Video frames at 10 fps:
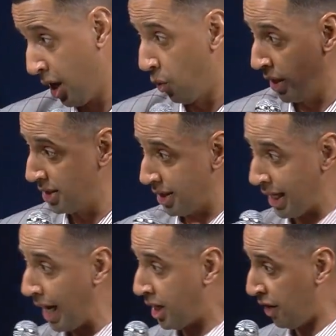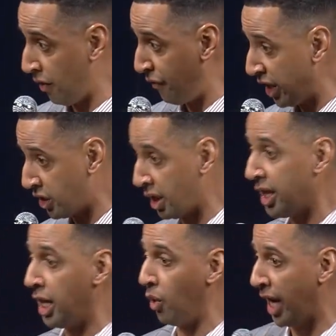When it's a God given vision,
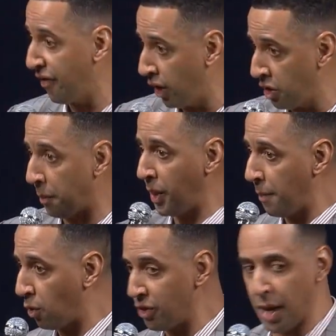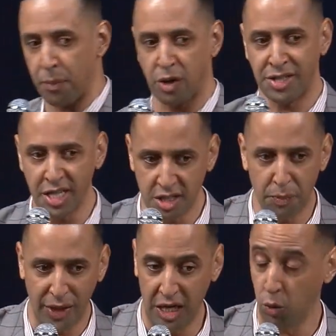He will have other people that
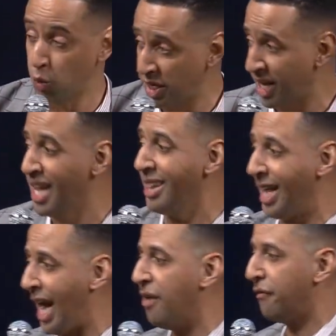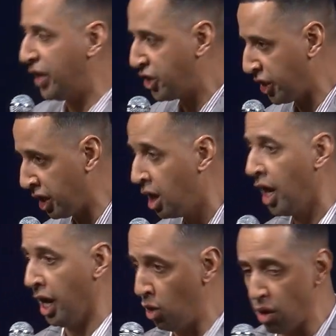participate with that vision
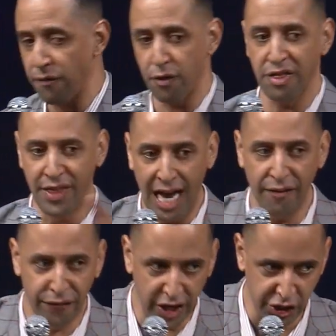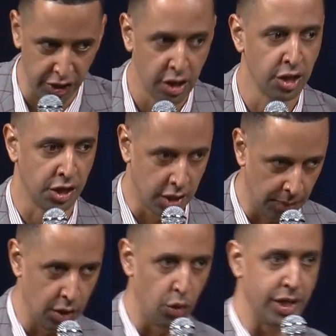in order for that vision to
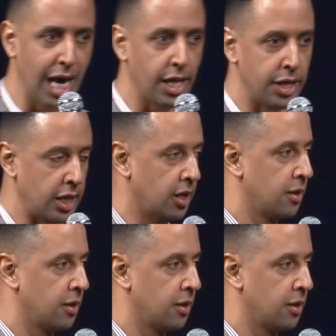come to reality.